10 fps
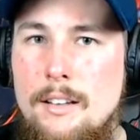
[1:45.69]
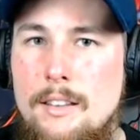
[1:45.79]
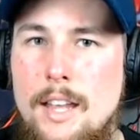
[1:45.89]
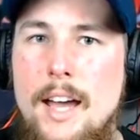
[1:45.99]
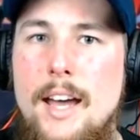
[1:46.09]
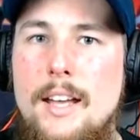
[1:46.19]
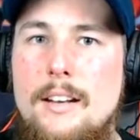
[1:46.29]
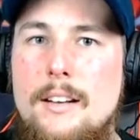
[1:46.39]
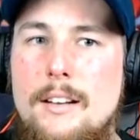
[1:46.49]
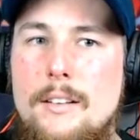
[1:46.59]

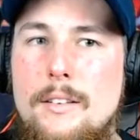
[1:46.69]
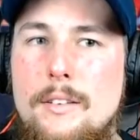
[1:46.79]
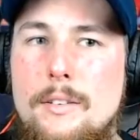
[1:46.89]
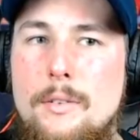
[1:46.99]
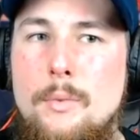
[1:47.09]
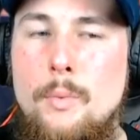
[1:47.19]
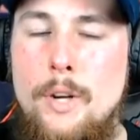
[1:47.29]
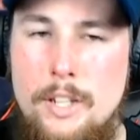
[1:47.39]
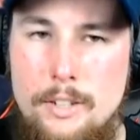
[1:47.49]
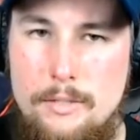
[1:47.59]
that
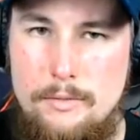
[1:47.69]
when